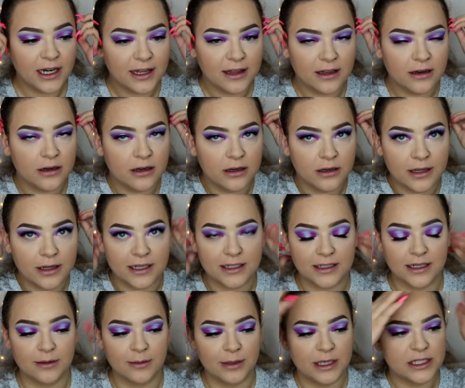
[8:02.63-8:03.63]
Oh,
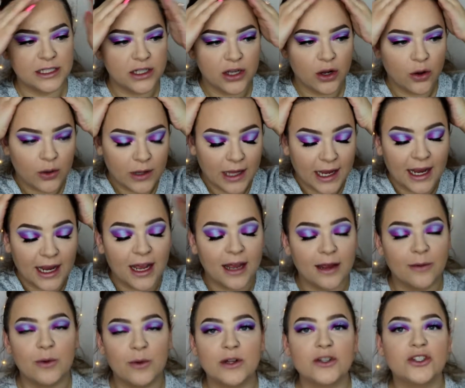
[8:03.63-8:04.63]
that's gonna be so late.
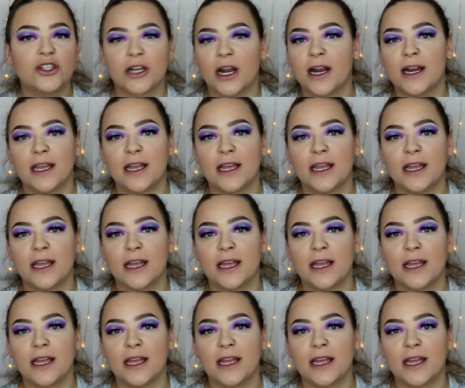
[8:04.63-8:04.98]
I will try